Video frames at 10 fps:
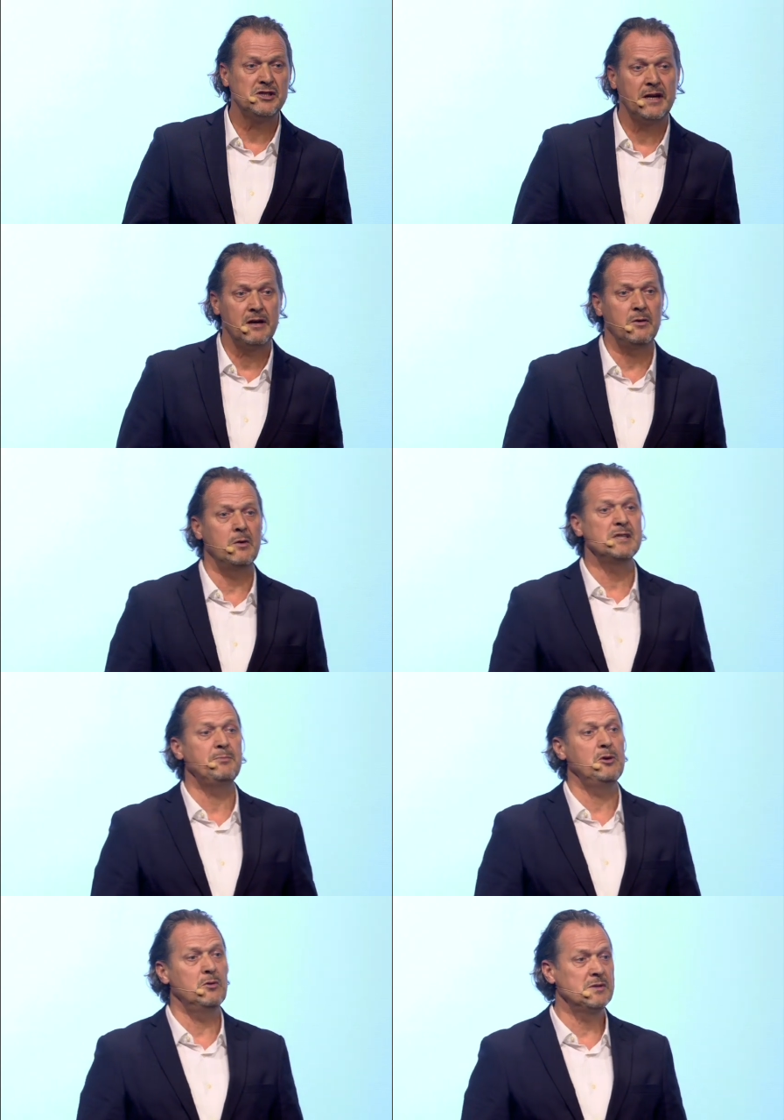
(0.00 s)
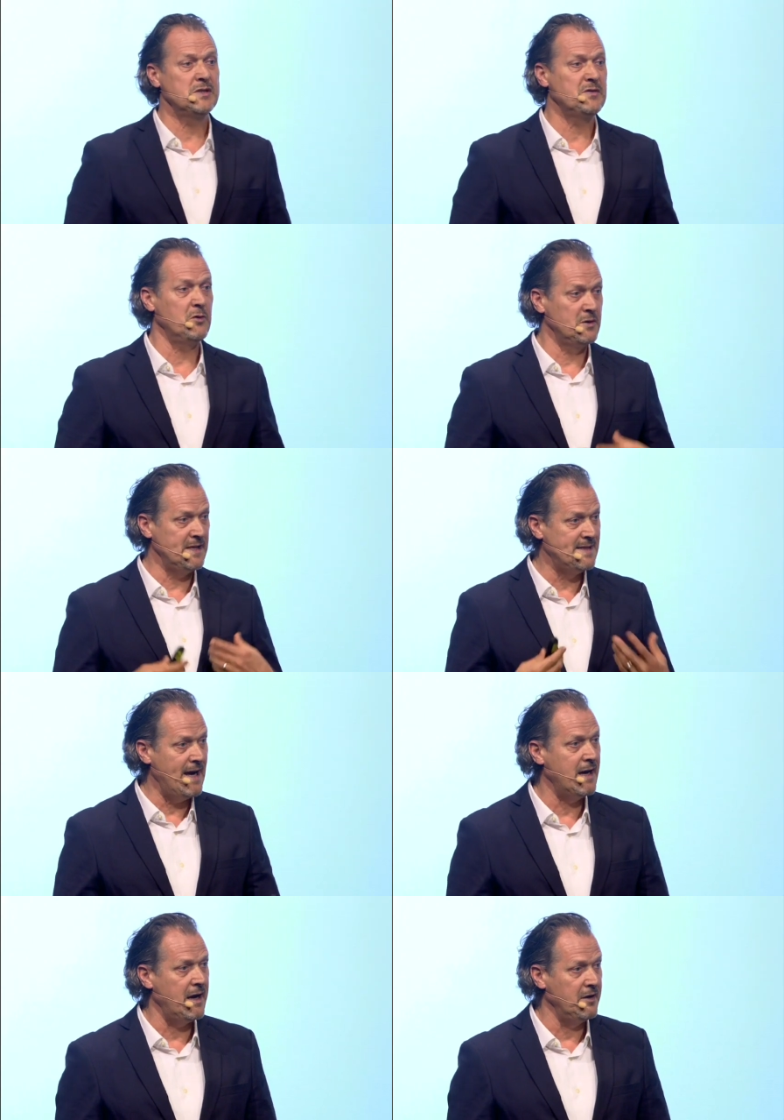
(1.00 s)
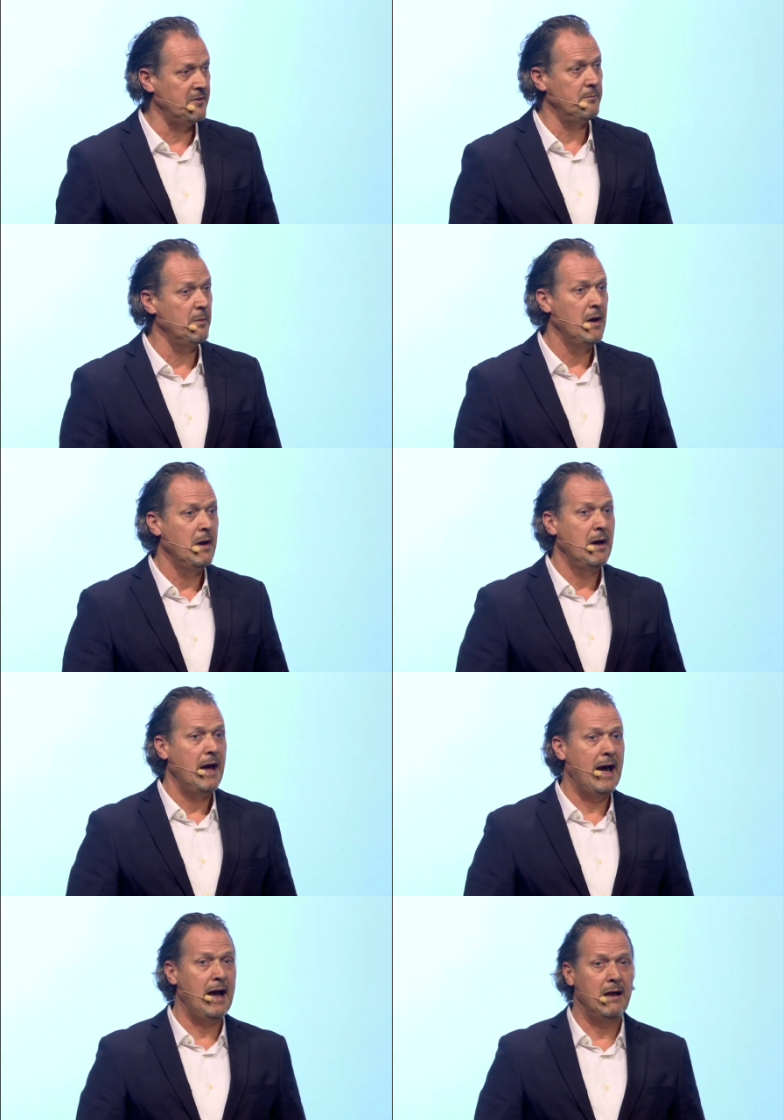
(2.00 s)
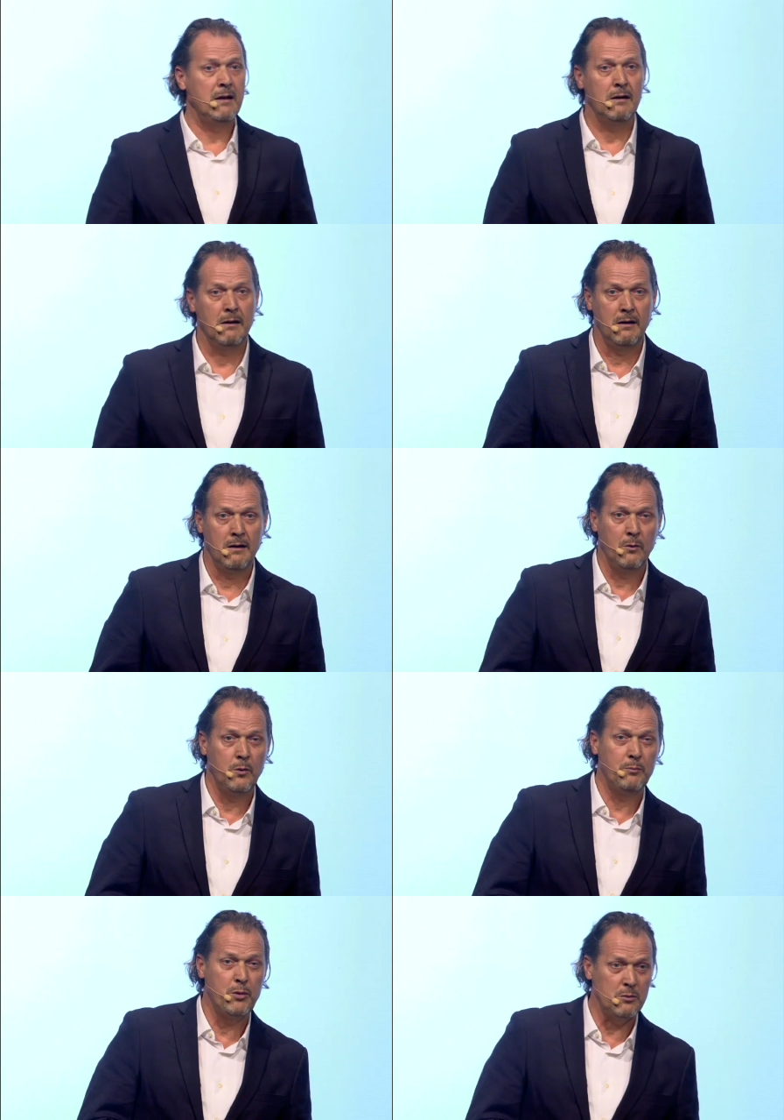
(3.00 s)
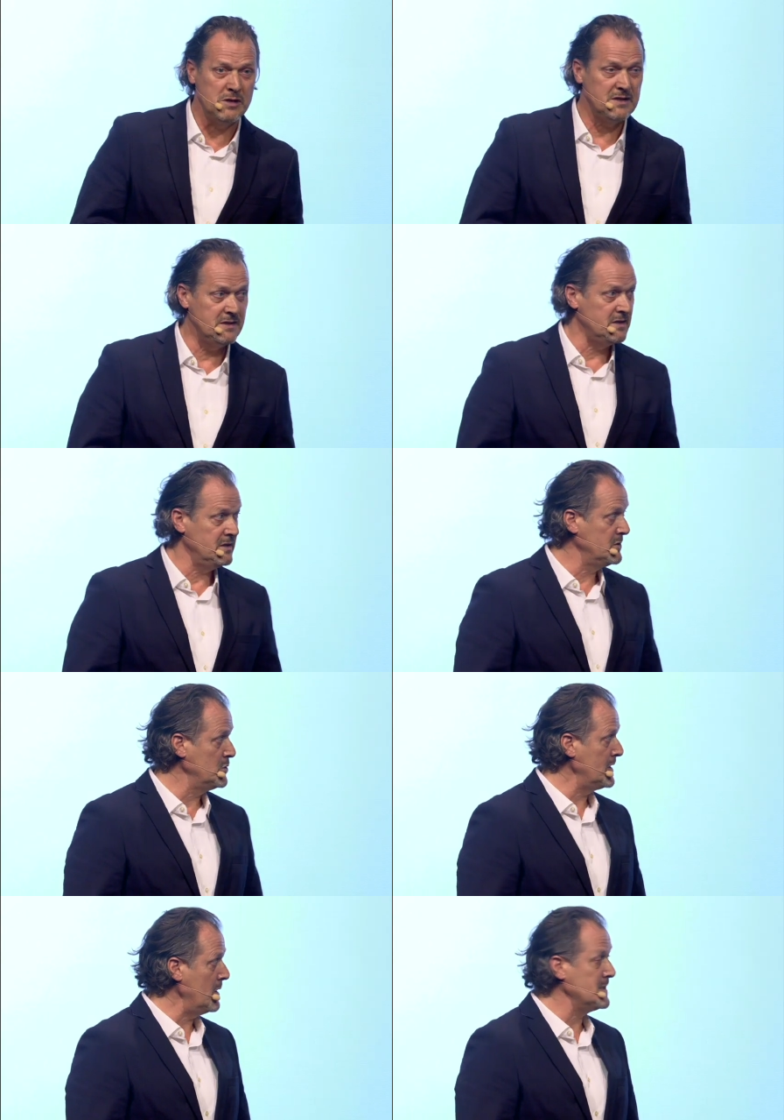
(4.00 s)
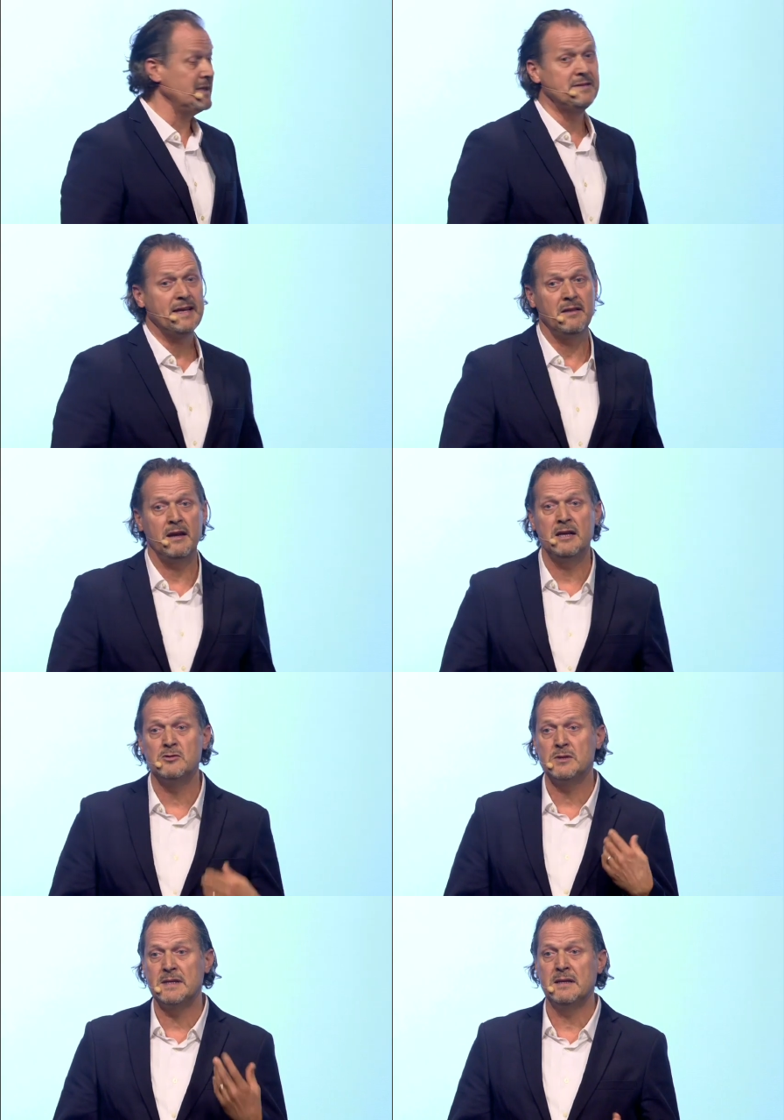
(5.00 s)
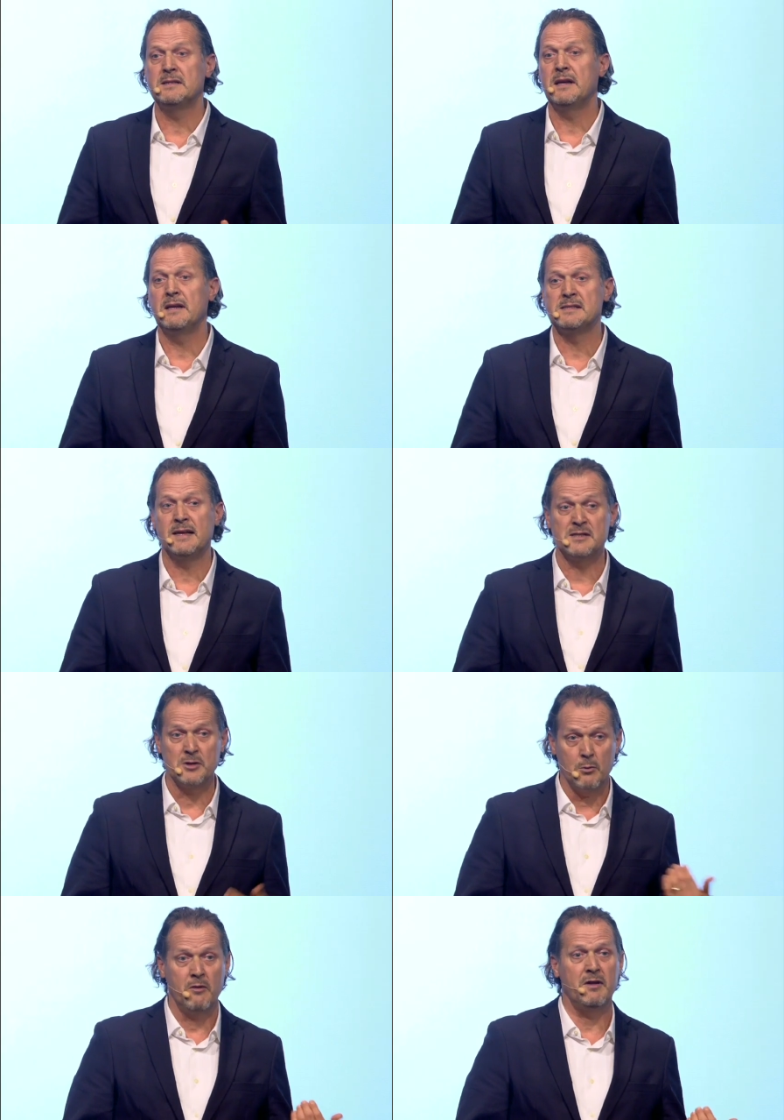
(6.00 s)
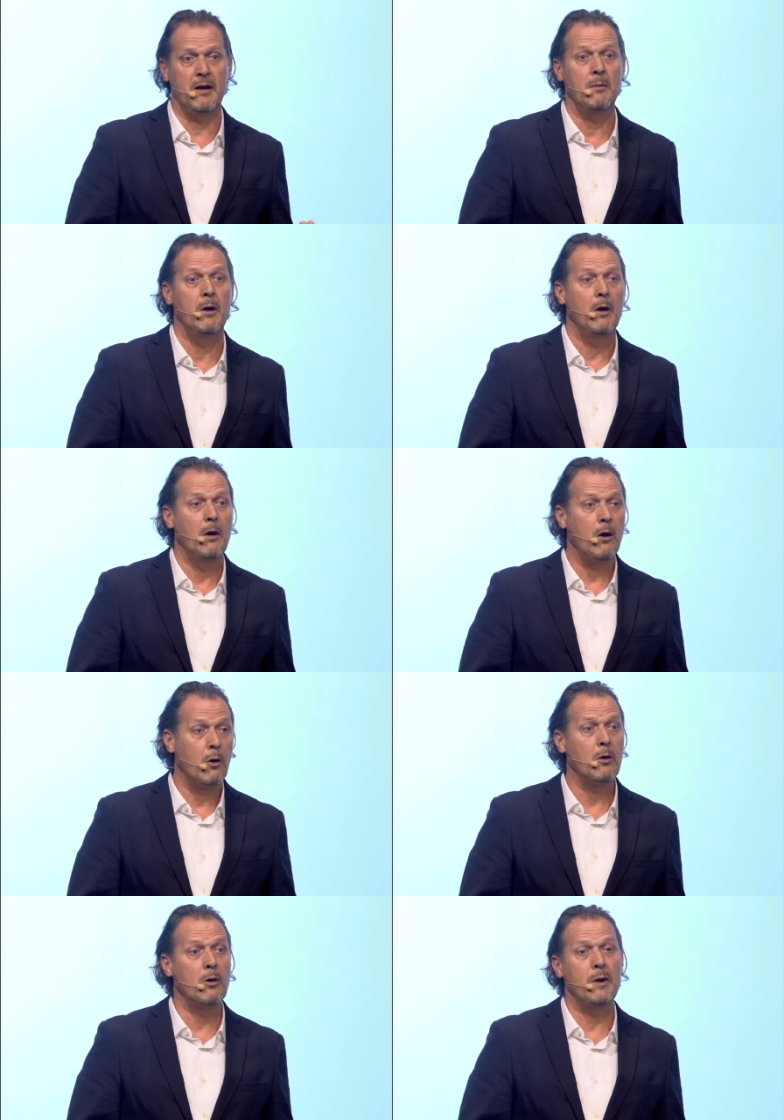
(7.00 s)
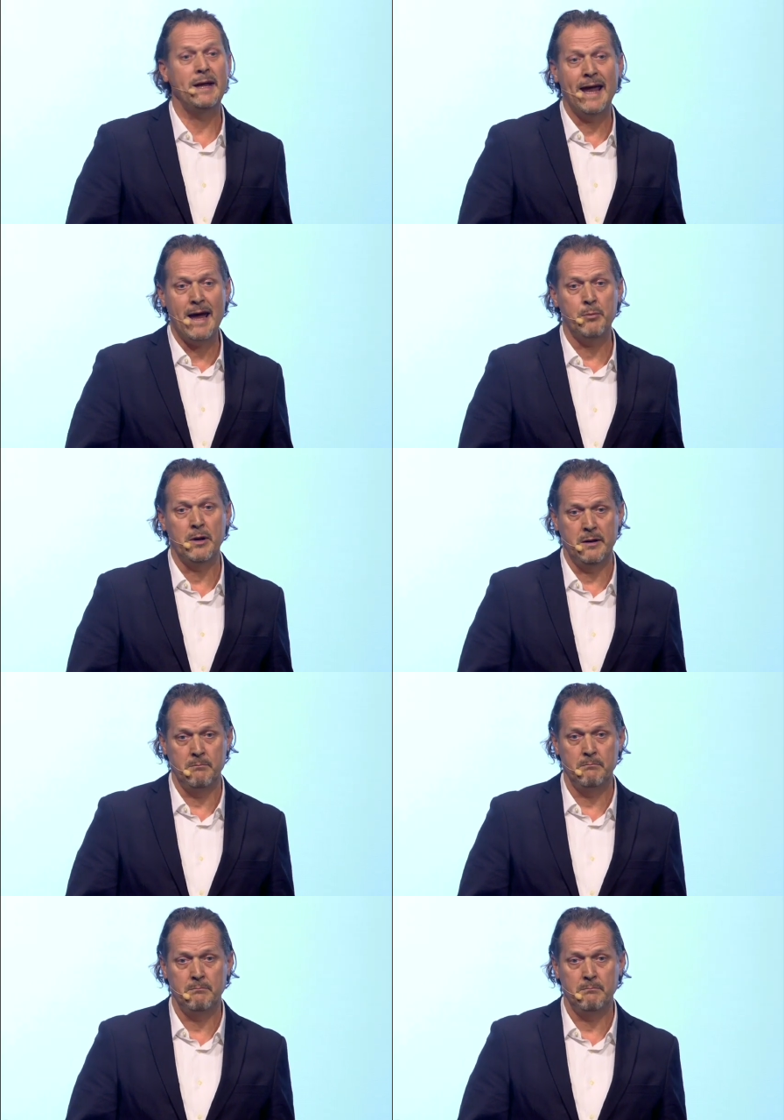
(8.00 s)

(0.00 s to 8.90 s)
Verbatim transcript: share their experiences for this decade. And uh, we published this in 2010. The interesting thing is that some of them are already happening.